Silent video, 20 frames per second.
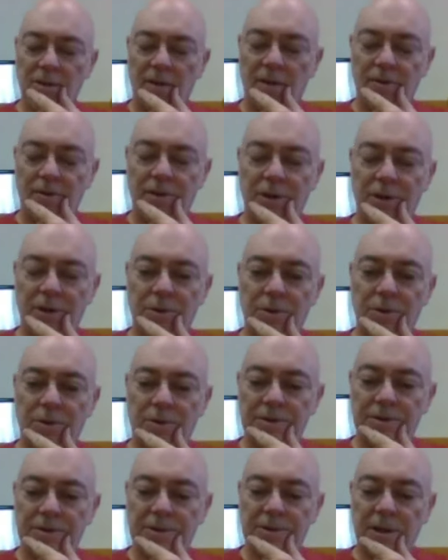very
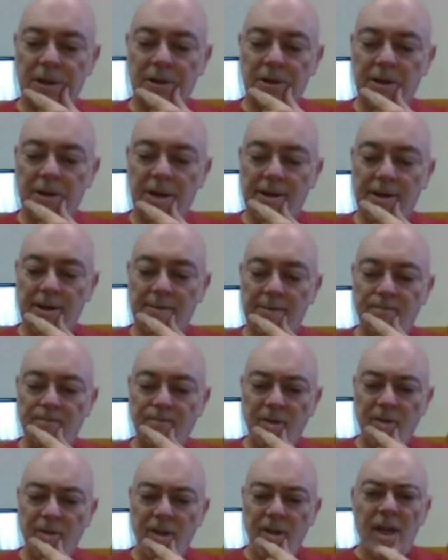cool. So
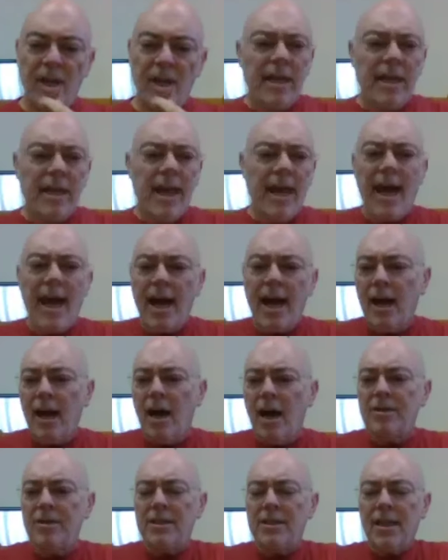
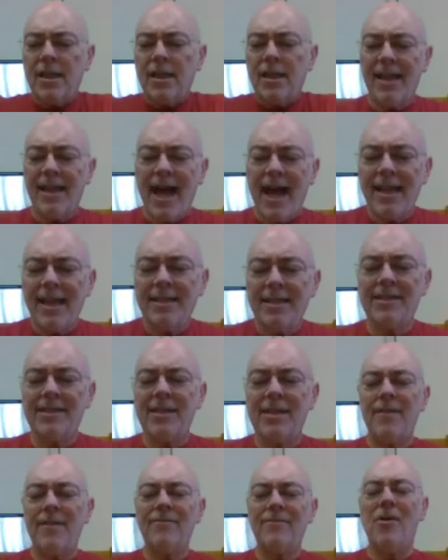just a lot of
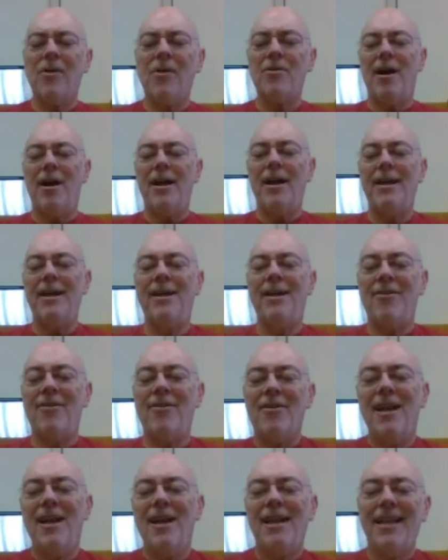stuff going on.
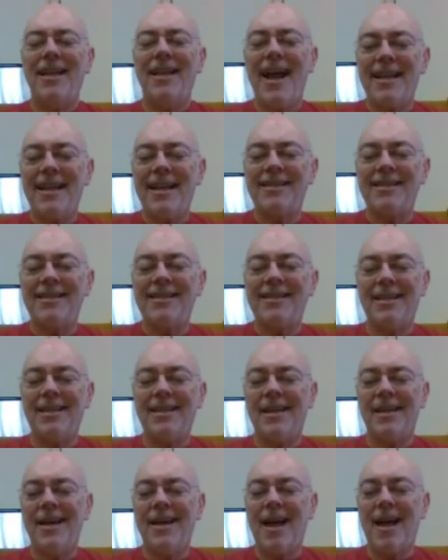Last
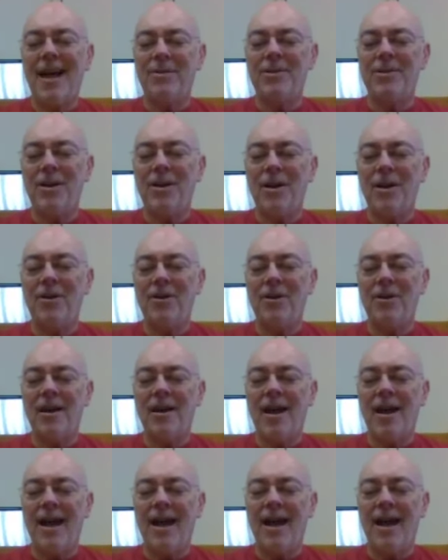episode
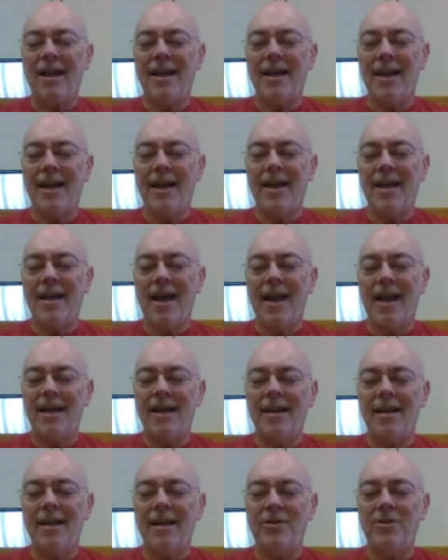I kind
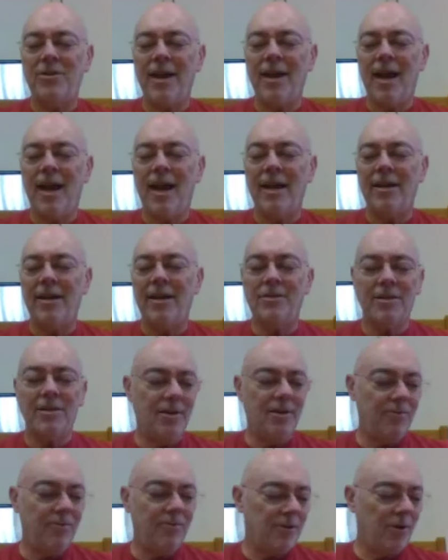of hit you guys
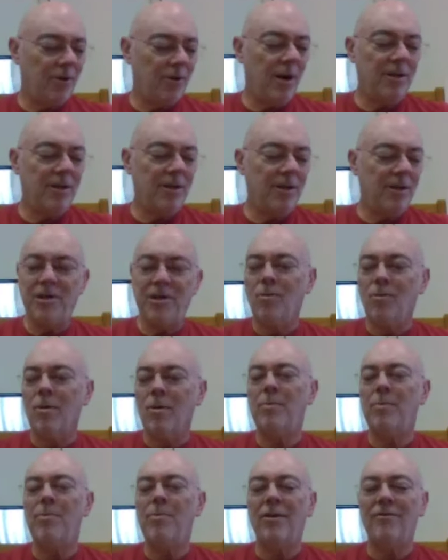with a question you weren't
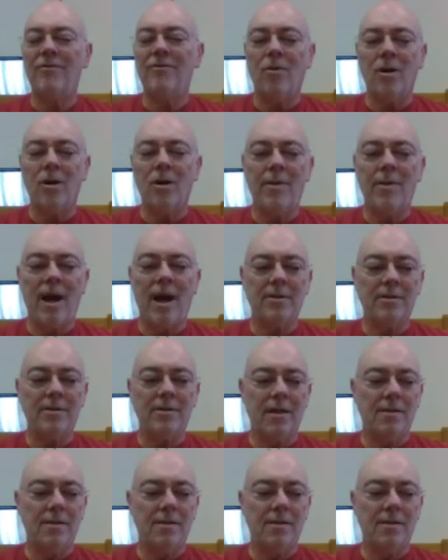prepared for about